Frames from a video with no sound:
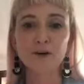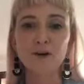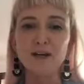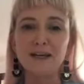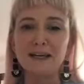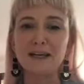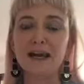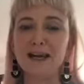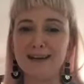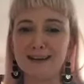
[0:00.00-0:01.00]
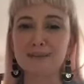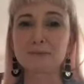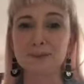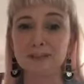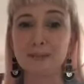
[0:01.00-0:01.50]
Oh yeah, Kate, it's
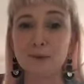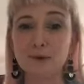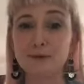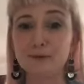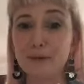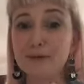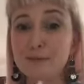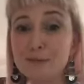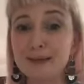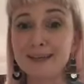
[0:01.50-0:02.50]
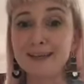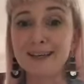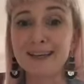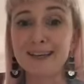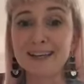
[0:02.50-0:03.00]
really beautiful. Have you read it
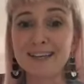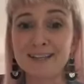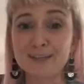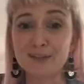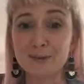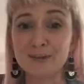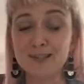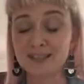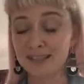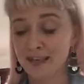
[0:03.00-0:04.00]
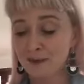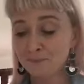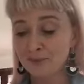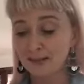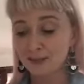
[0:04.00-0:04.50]
yet, Kate? It's gorgeous.
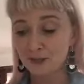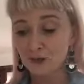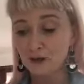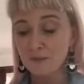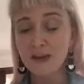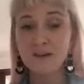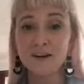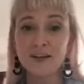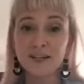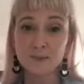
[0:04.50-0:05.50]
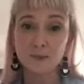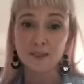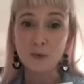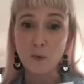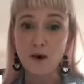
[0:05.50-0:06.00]
So Mary is
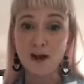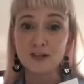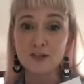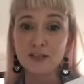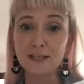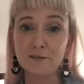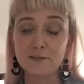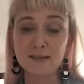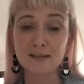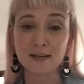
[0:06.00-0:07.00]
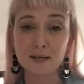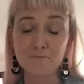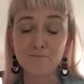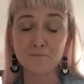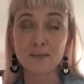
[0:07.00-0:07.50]
really quiet. She lives,
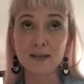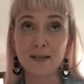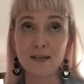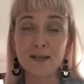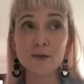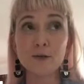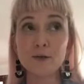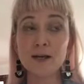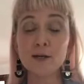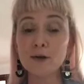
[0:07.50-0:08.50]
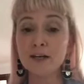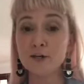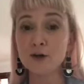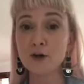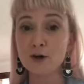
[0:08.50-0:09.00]
a lot in
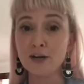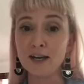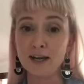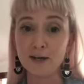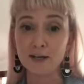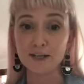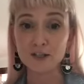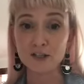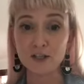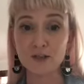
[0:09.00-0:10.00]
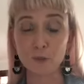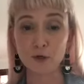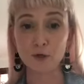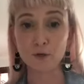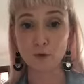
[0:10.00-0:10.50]
her own head. I guess she's
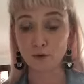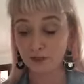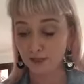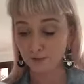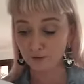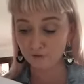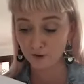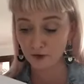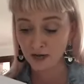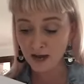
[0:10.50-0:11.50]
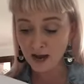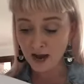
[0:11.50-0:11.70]
what you'd call an introvert.